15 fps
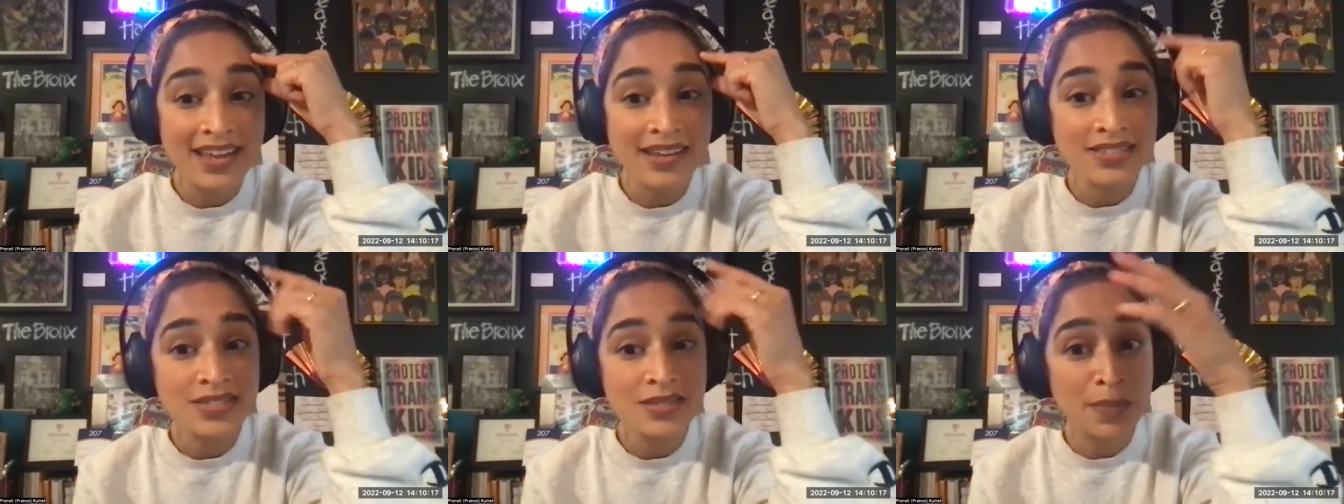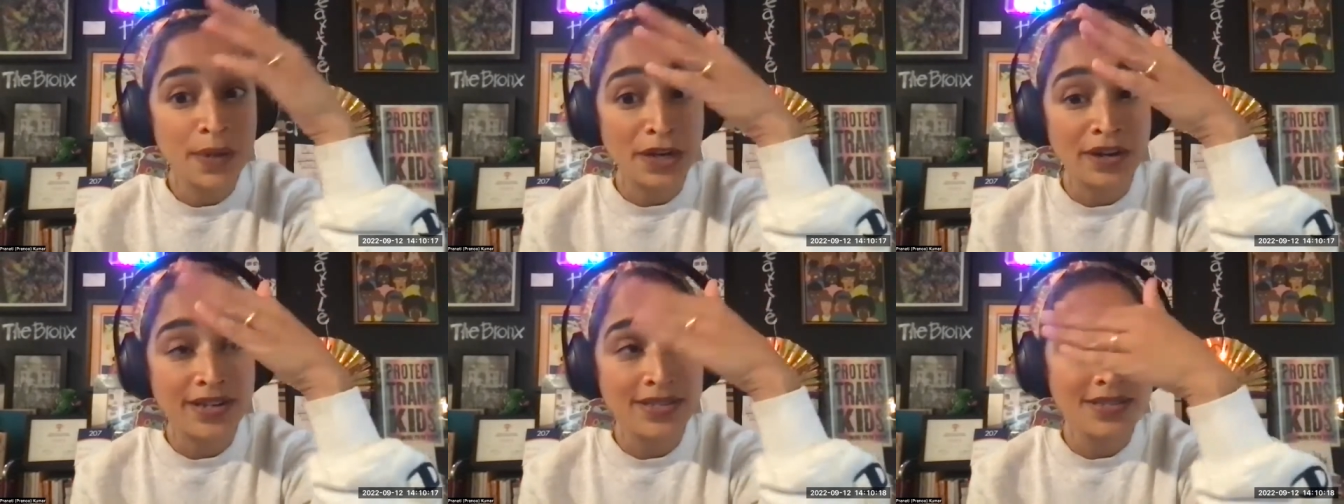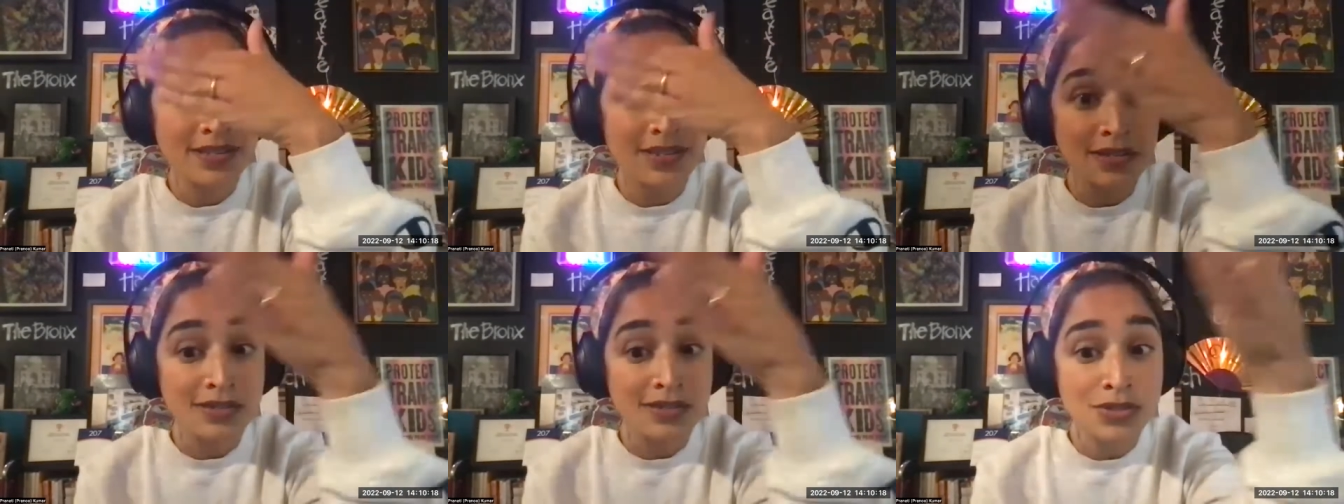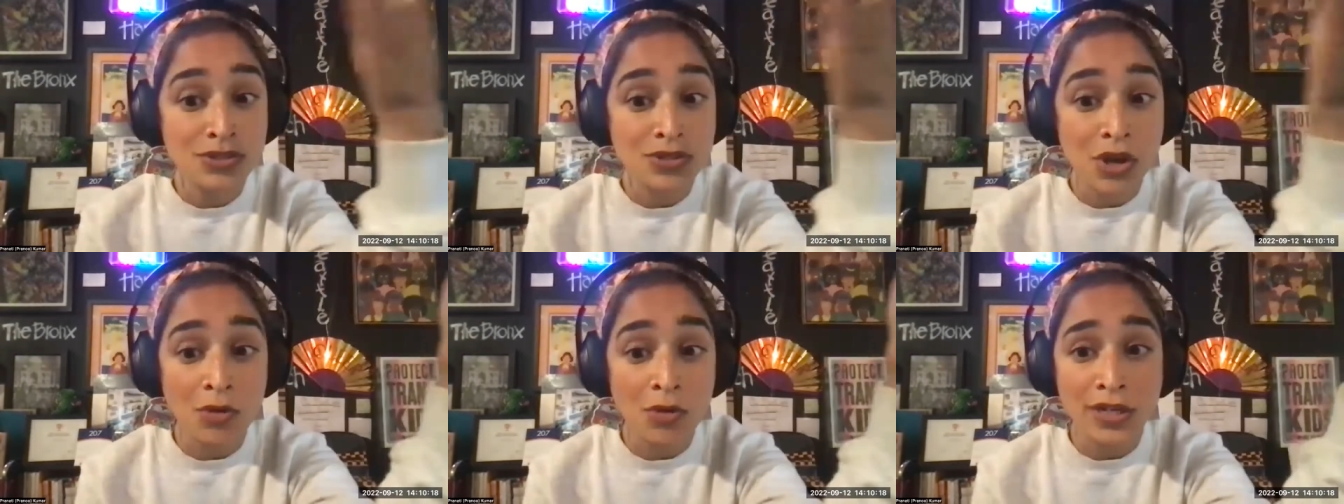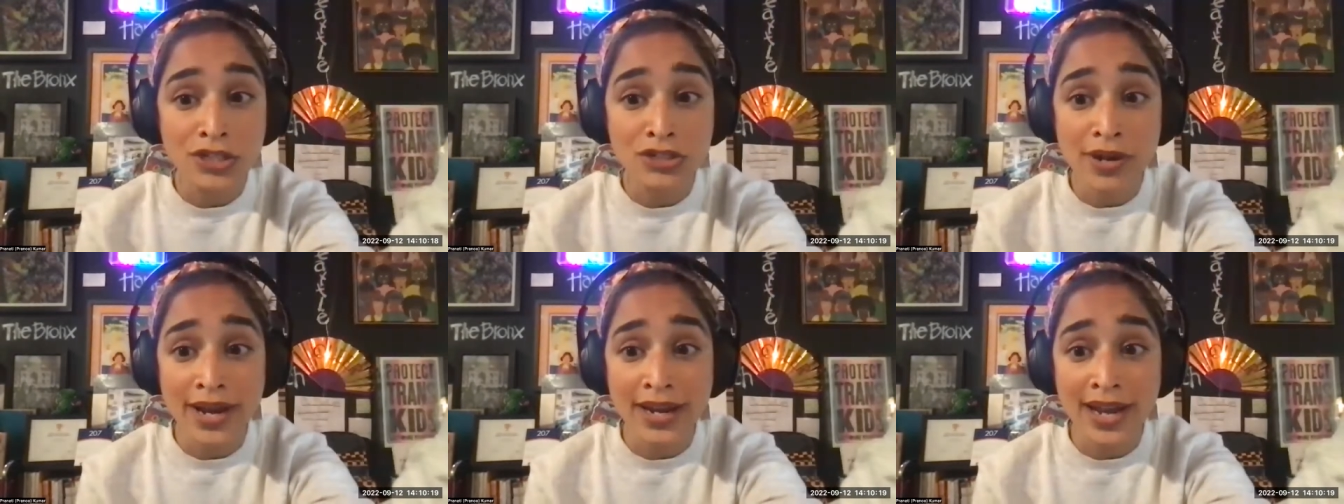experiencing so
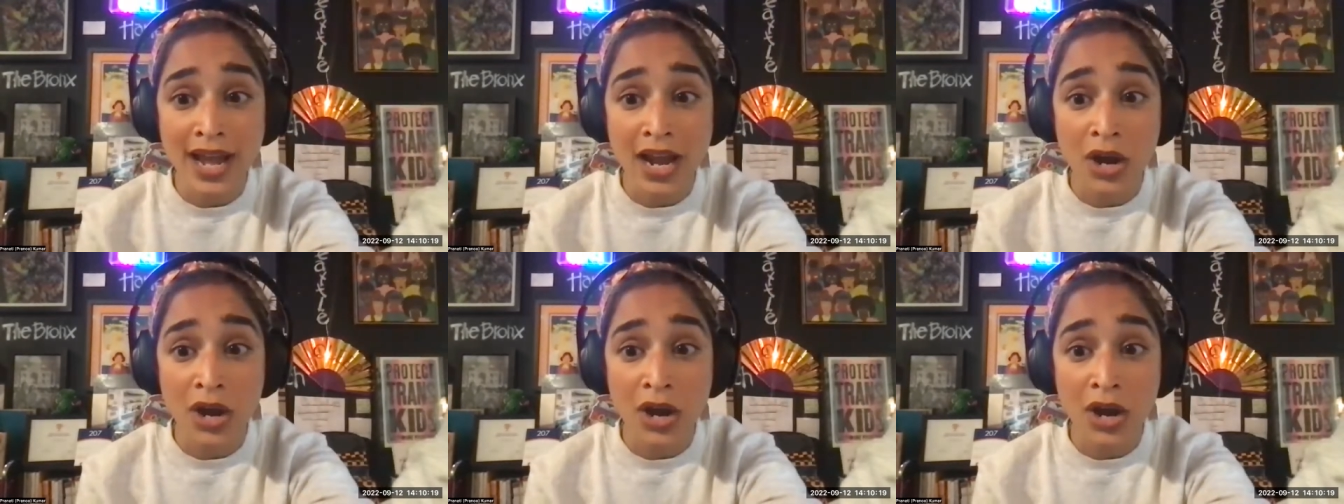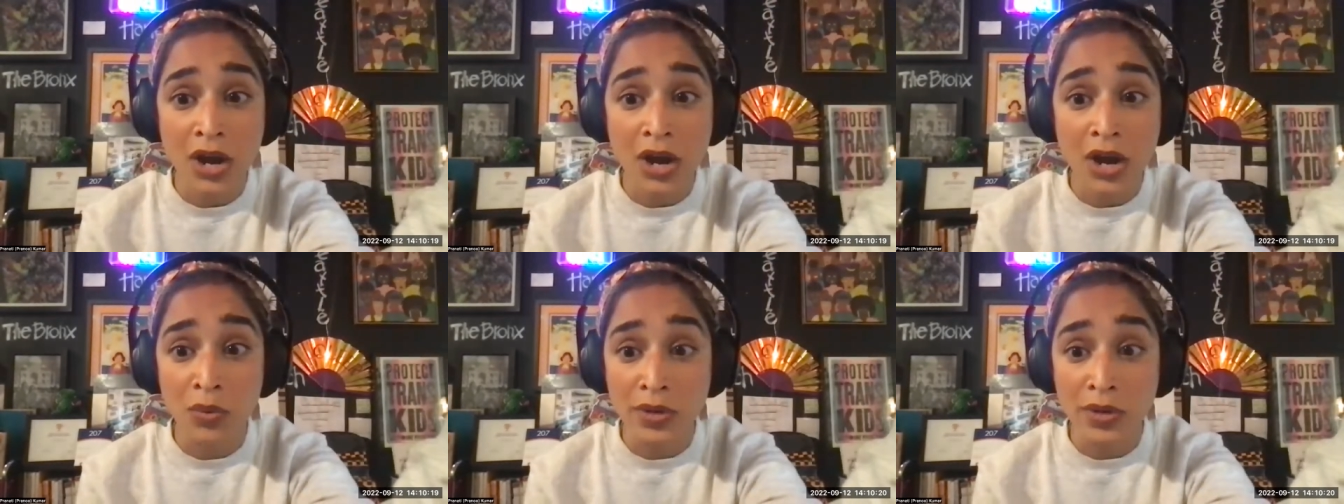much right now,